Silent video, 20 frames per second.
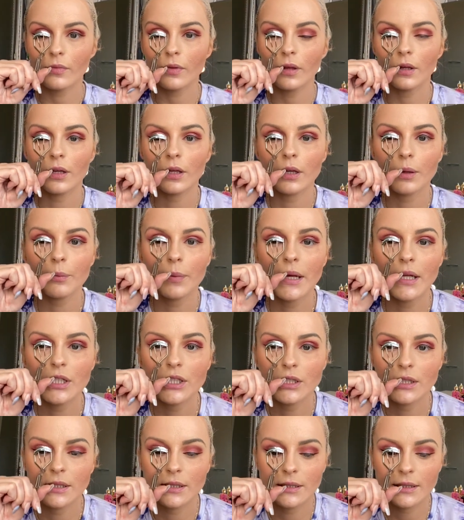You're going to
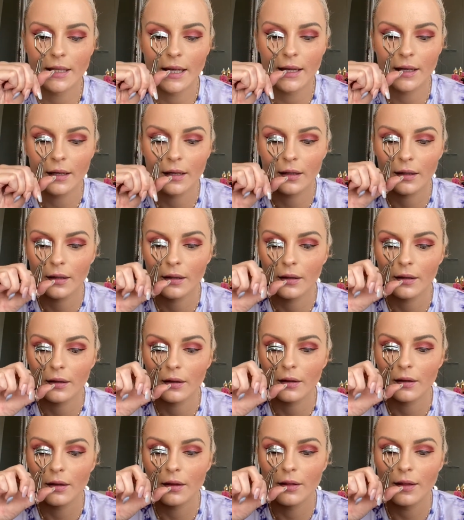pinch the skin,
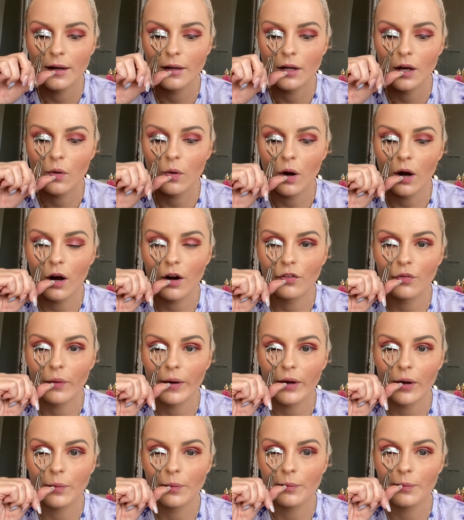then go
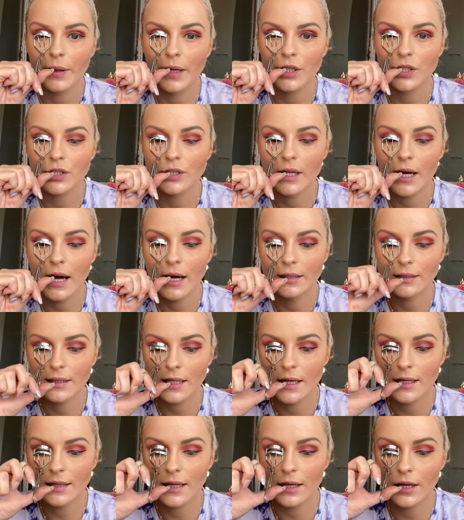halfway up and pinch that,
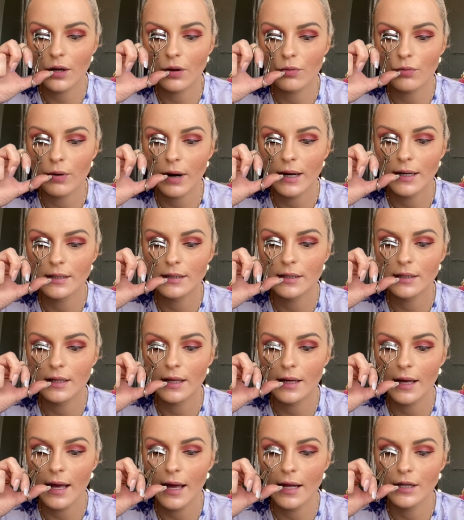and then go right to
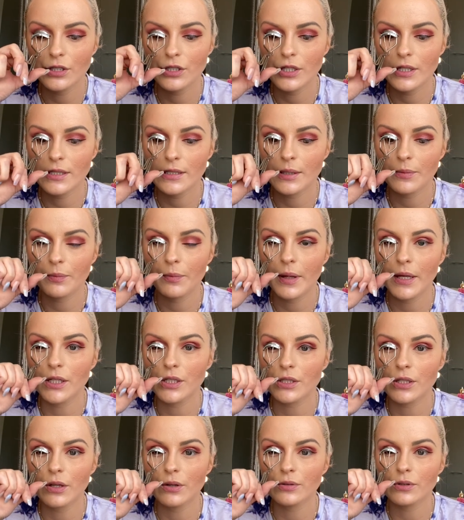the edges and
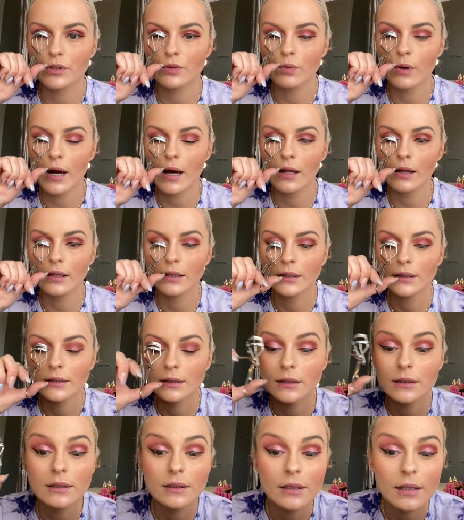pinch those as well.
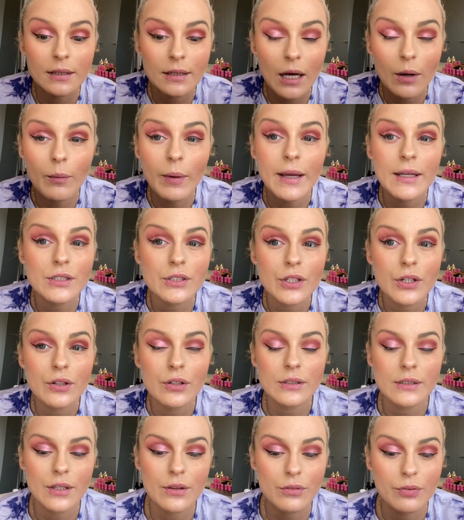That way it's
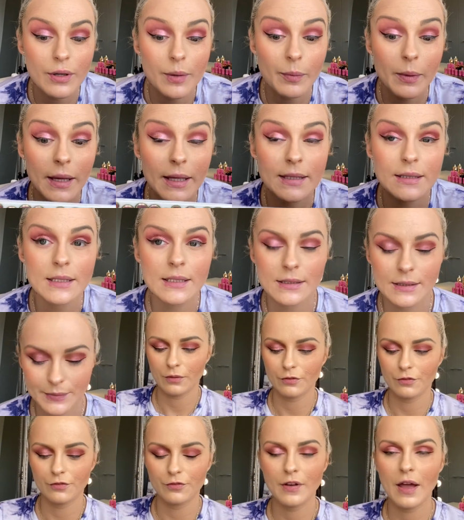curled in three places.
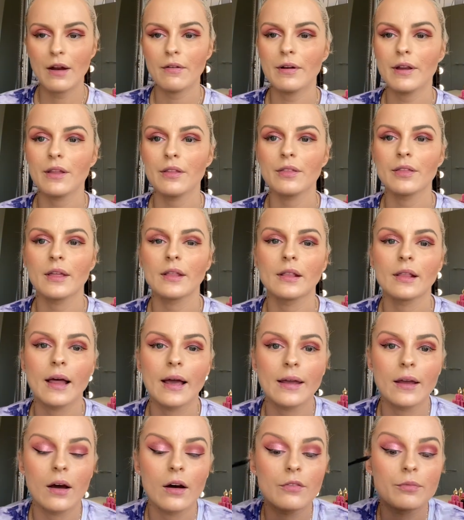Very thin
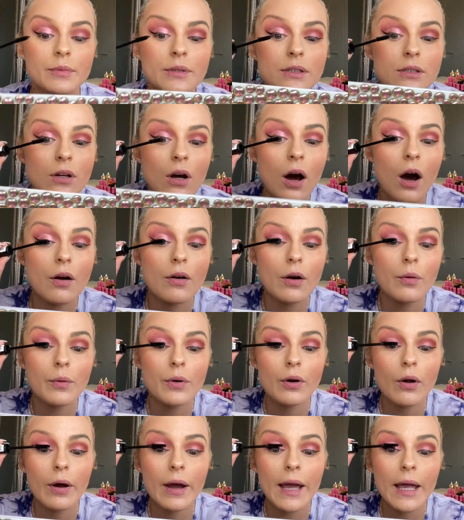layer of mascara. We're
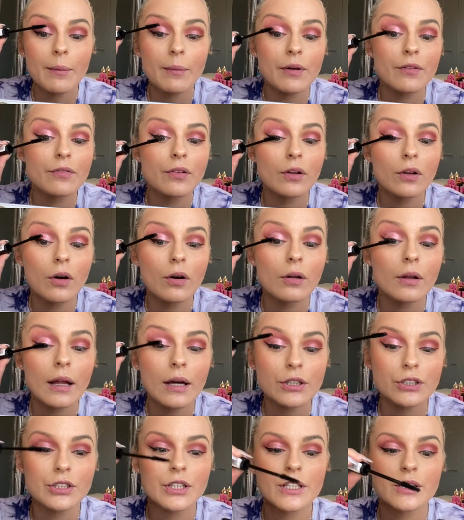not aiming for long
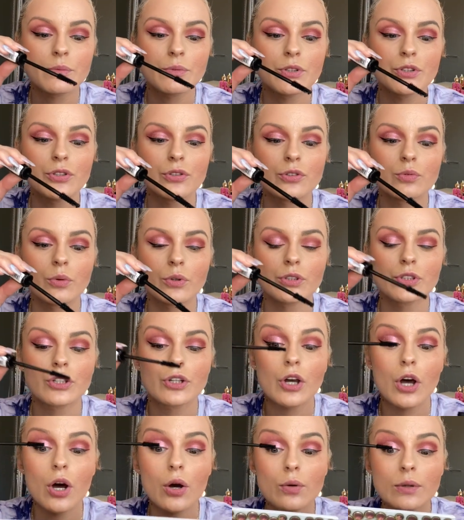lashes. We just want to
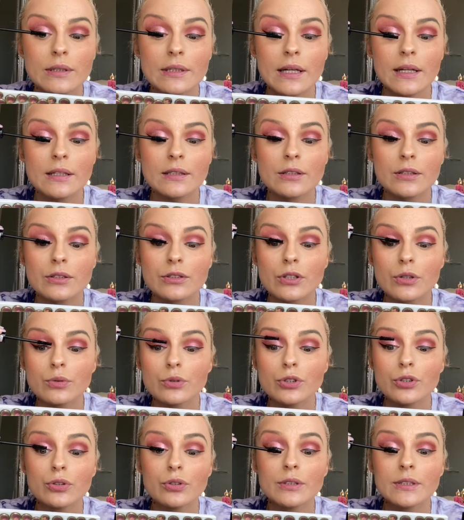coat it so there's no
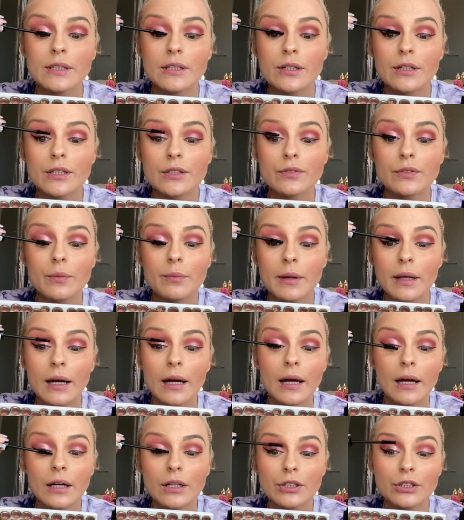dustiness from the
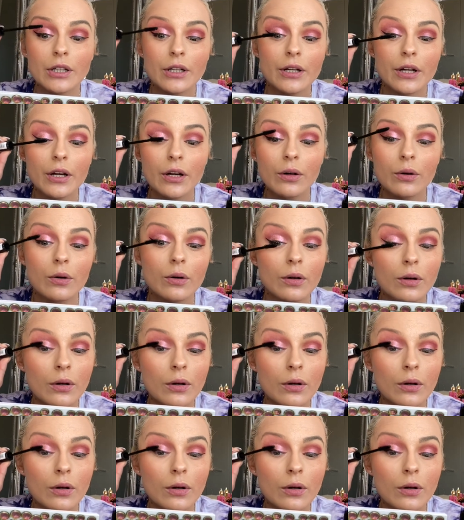eyeshadow,